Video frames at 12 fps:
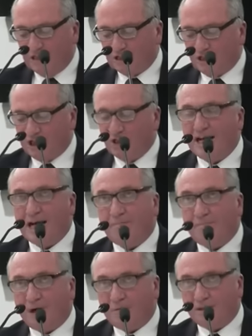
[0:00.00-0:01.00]
so do you
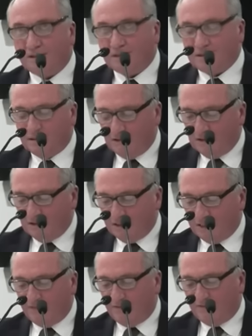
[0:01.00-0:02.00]
now promise
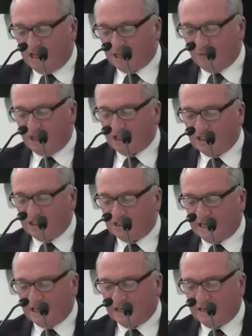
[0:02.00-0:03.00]
that if a valuation is
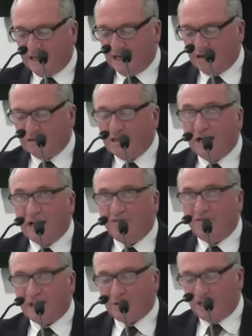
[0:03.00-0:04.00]
taken now and a
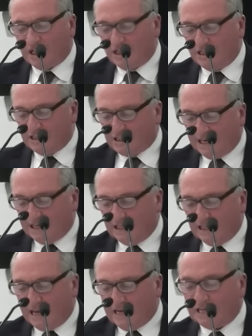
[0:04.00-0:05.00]
valuation is
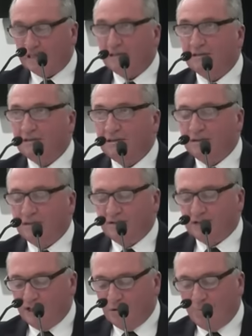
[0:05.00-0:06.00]
taken later,
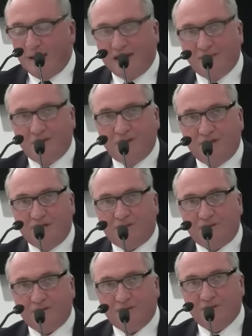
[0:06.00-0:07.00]
that you will pay them the
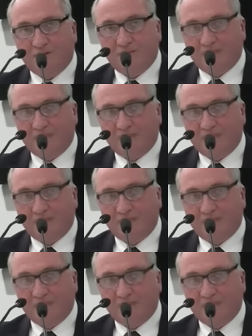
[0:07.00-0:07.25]
difference?